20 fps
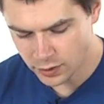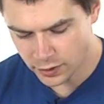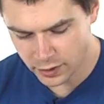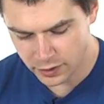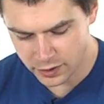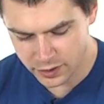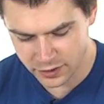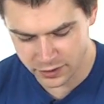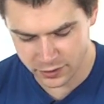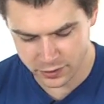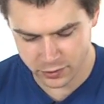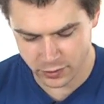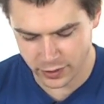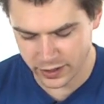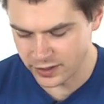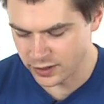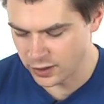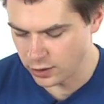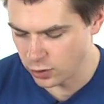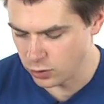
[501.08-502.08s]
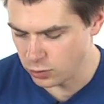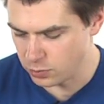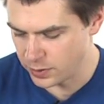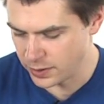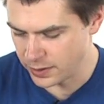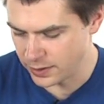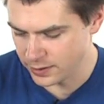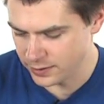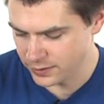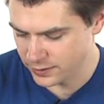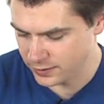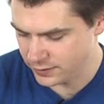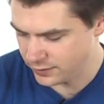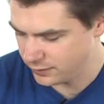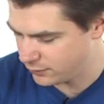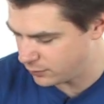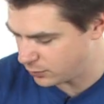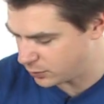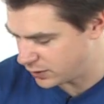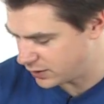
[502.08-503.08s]
Now creating the loop here
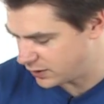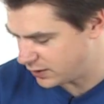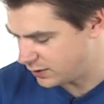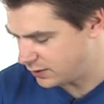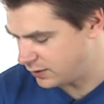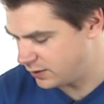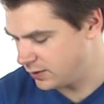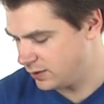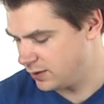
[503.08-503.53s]
for the